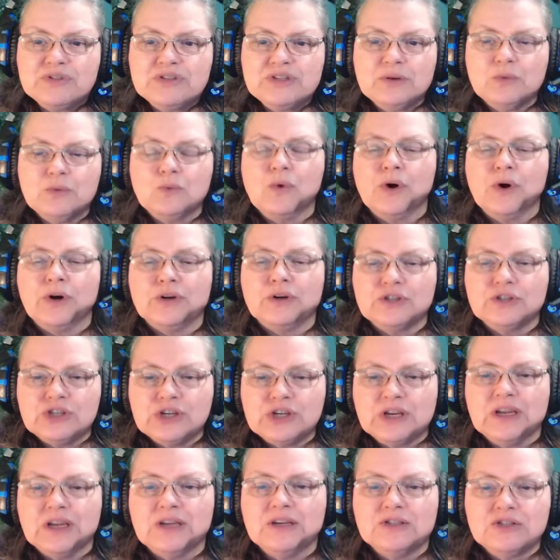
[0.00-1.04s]
water
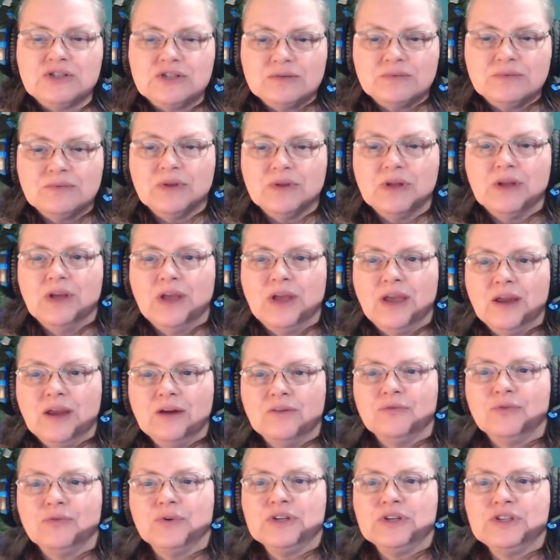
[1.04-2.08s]
change
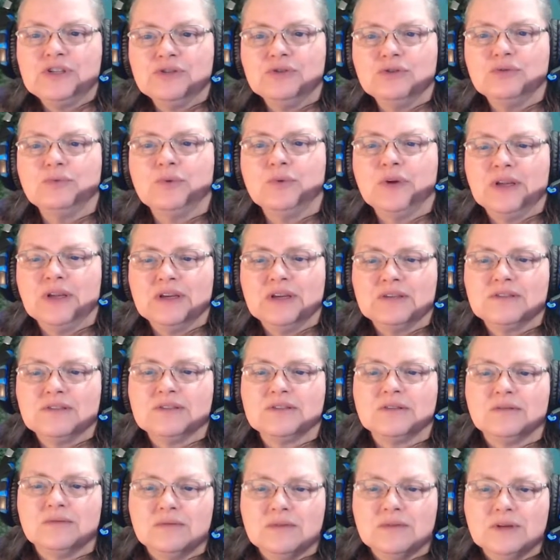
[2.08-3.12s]
every 2 weeks.